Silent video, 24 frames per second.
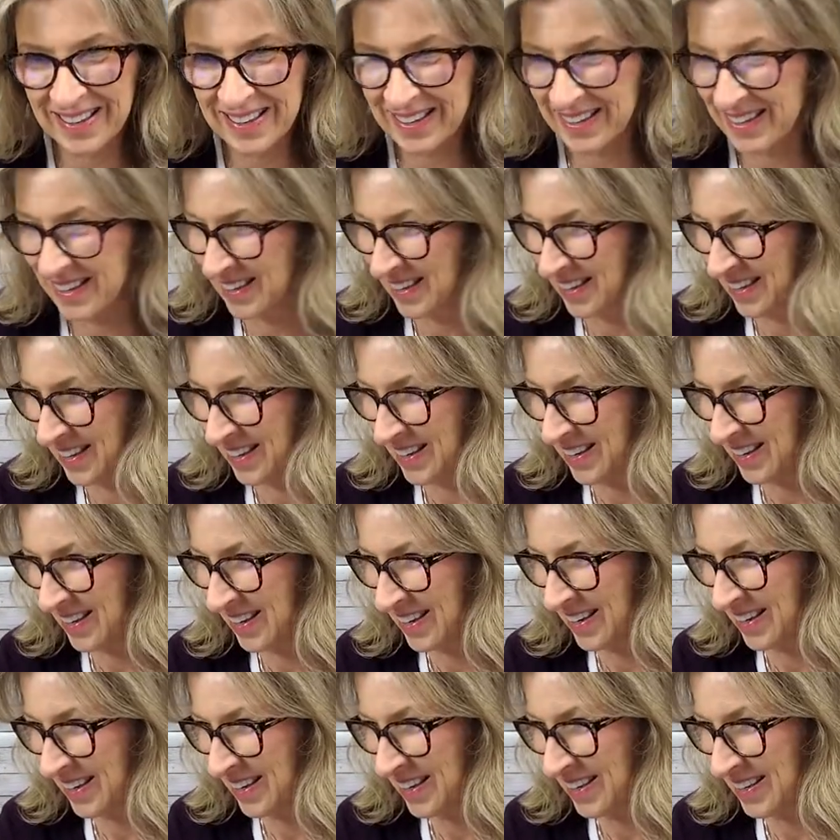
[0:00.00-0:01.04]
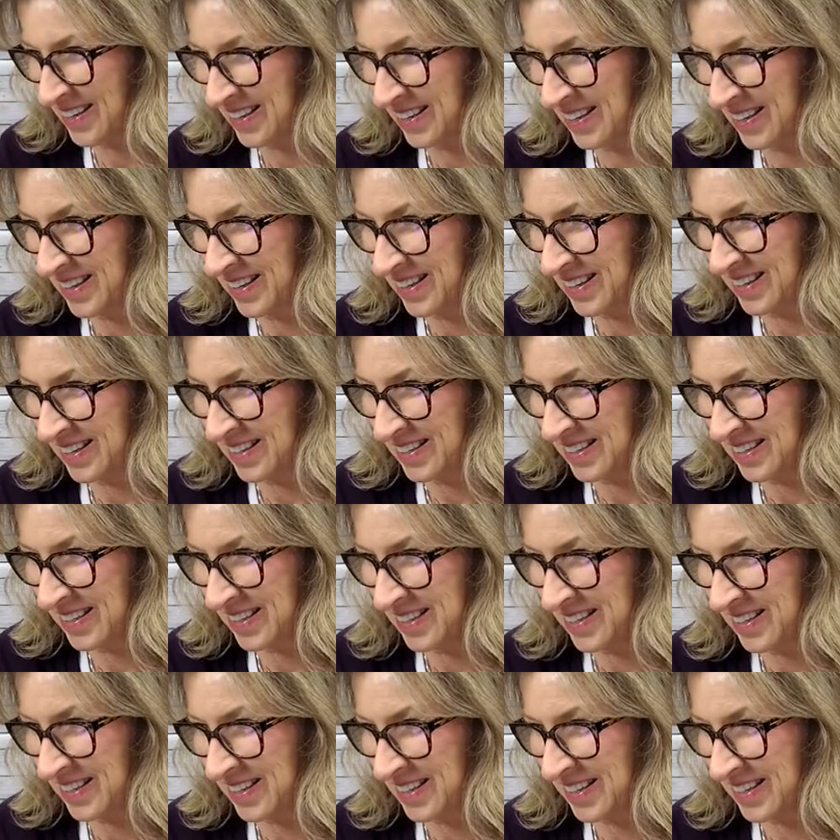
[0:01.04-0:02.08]

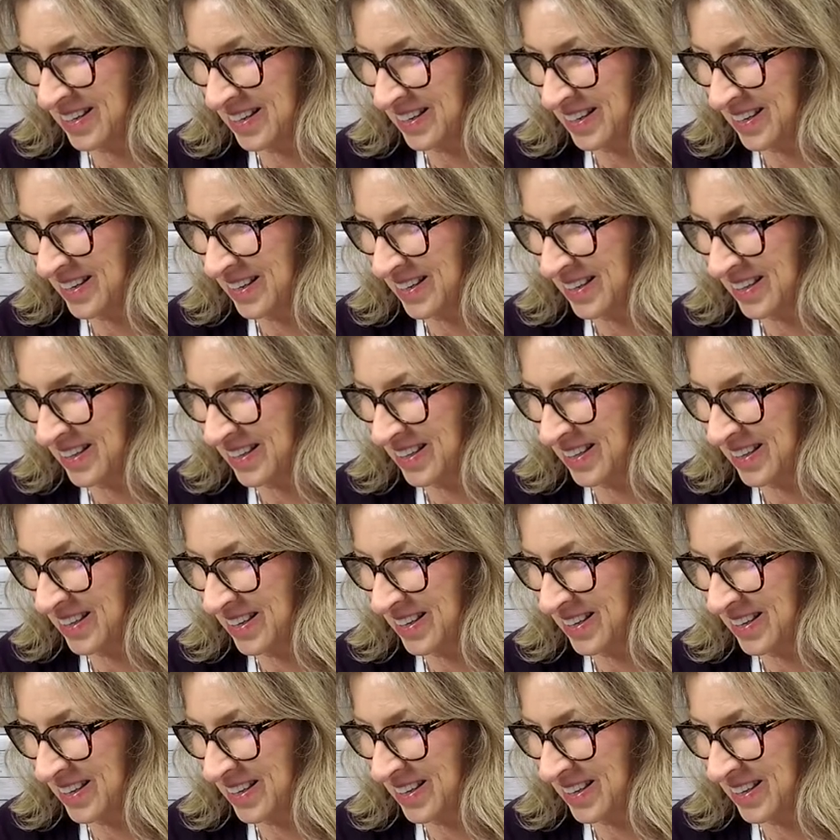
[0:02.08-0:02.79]
[no speech]